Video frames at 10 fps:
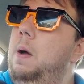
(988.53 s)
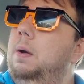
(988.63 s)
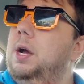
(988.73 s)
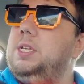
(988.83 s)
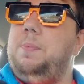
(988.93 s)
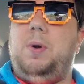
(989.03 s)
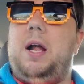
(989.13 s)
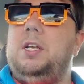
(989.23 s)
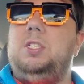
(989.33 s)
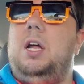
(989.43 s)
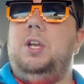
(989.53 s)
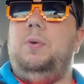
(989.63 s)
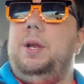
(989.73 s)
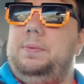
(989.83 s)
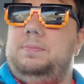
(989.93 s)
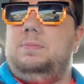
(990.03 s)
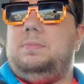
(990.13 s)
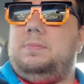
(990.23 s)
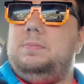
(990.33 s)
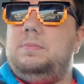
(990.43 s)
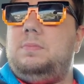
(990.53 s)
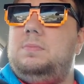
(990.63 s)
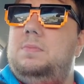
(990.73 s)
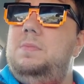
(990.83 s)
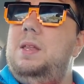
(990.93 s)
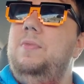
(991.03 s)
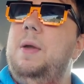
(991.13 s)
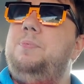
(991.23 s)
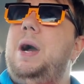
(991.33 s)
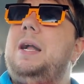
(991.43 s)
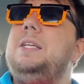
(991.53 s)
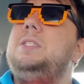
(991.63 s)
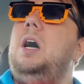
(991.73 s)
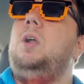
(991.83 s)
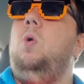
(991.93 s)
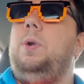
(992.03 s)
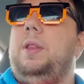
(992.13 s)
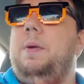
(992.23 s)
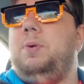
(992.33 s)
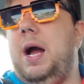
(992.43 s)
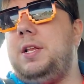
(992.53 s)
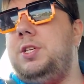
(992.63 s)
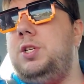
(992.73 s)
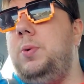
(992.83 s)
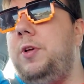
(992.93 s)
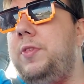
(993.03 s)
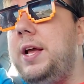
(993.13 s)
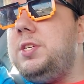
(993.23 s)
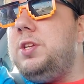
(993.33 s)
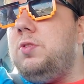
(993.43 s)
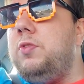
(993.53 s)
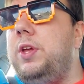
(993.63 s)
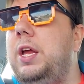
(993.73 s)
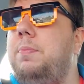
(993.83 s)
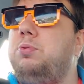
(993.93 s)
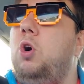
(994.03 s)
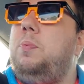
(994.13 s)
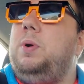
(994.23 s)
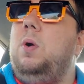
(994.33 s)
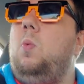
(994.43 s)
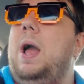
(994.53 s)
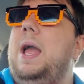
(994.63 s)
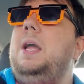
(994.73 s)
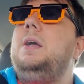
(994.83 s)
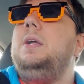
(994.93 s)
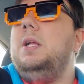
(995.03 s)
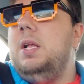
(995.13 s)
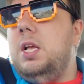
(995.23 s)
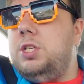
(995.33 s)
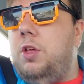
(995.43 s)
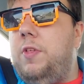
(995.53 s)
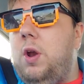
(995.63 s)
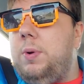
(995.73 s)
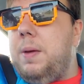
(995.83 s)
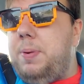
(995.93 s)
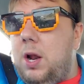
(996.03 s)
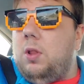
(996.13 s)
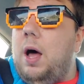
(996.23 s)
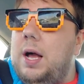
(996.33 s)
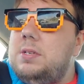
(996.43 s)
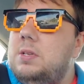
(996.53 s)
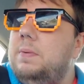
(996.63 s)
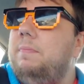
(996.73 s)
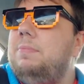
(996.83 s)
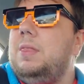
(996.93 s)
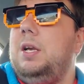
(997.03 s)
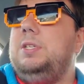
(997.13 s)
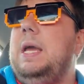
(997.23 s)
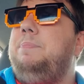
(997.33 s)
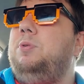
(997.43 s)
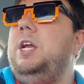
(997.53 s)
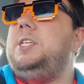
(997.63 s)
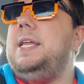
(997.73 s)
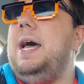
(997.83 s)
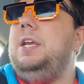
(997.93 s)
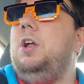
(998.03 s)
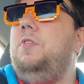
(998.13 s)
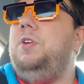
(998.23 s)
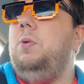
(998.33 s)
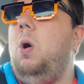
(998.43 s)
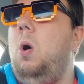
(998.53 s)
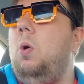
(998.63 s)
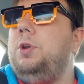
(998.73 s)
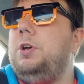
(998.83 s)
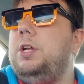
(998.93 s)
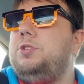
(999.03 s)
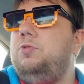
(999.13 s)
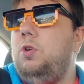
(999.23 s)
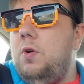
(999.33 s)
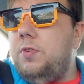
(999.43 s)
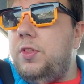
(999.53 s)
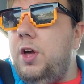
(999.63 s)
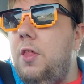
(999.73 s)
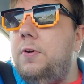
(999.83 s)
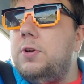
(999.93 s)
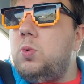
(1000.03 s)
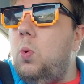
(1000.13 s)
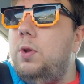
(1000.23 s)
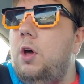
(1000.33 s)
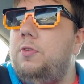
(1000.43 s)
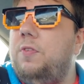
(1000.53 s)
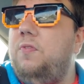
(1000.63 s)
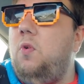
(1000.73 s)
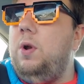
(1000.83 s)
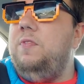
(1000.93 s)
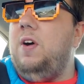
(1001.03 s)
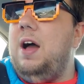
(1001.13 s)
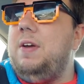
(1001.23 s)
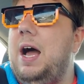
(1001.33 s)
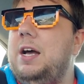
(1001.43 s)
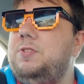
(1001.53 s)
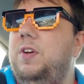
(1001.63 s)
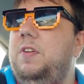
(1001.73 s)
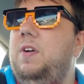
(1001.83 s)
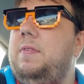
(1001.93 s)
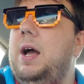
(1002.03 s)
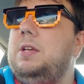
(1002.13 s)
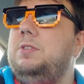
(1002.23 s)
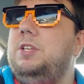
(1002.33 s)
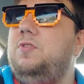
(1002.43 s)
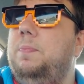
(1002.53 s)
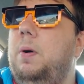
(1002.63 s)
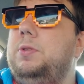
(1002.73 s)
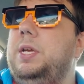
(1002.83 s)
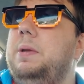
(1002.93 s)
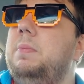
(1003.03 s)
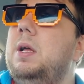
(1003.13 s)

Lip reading: Because they practice not doing it. They practice not holding. They practice doing things the appropriate way so they don't get penalized. Because they preach that, you know, if you hold, you're going to screw over the other 45 guys or 55 guys on this football team.